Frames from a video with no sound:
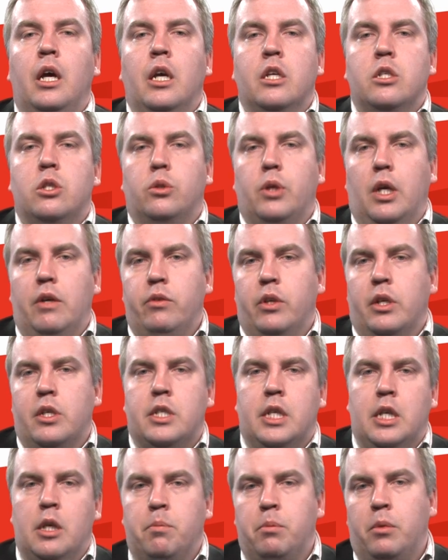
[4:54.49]
So to give an
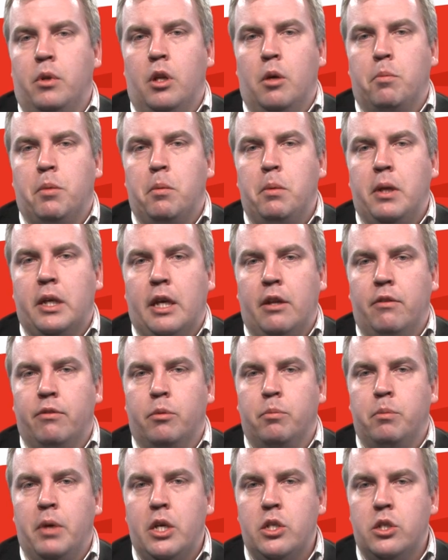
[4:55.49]
example, the Public
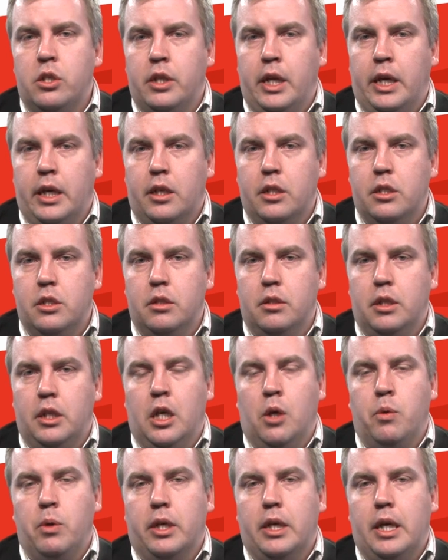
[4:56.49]
Information Act in
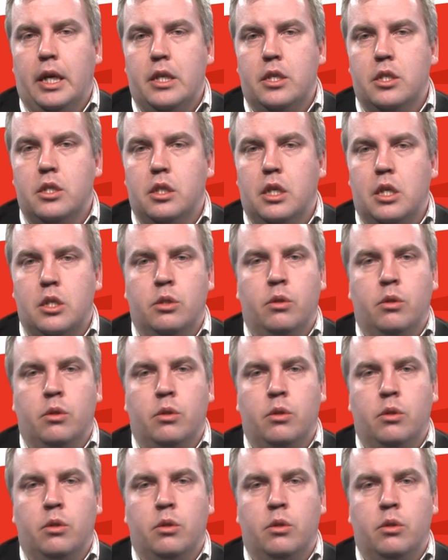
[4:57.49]
our case is